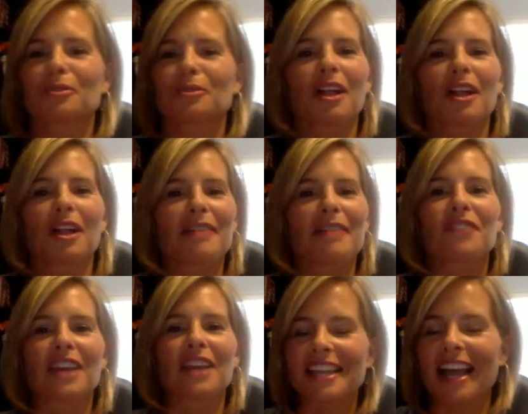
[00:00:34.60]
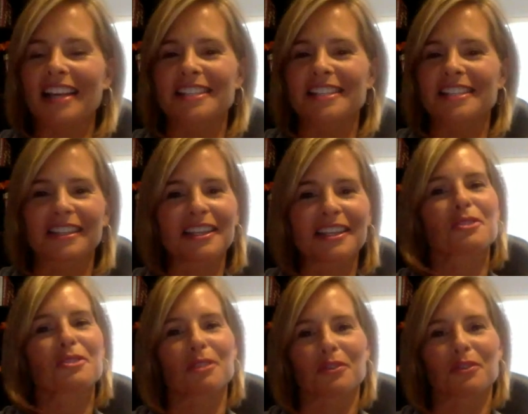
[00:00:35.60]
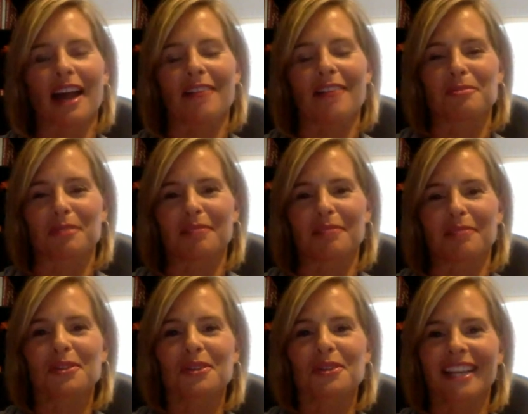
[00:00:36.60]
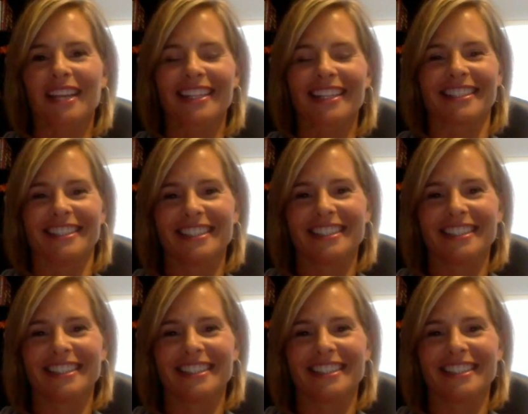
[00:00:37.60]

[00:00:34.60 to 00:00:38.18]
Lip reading: Will. I am fantastic. Thank you so much for having me. I'm so excited.